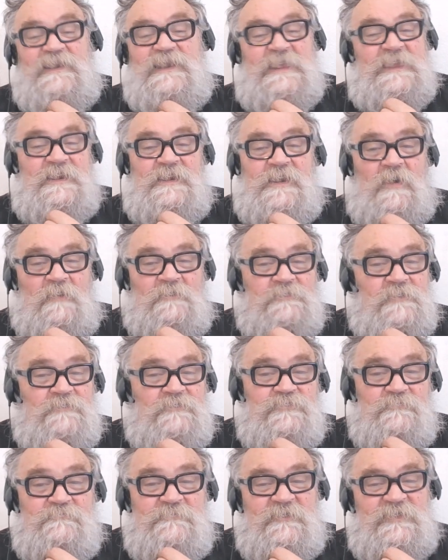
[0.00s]
Leonardo
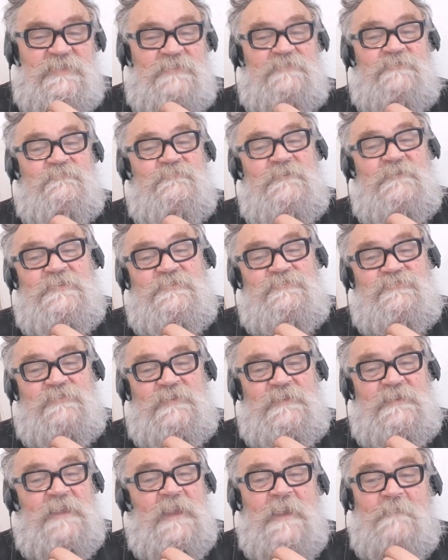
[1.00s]
da
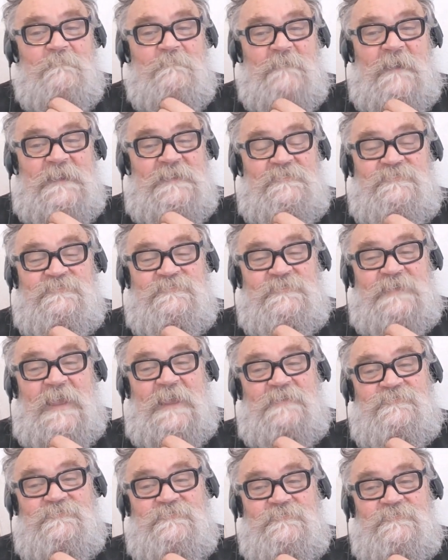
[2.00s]
Vinci made
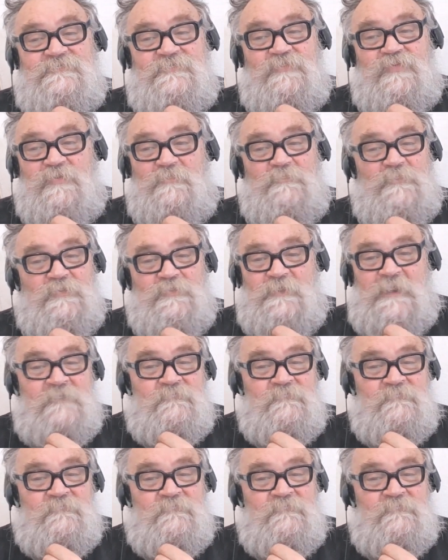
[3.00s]
sketches of the moon.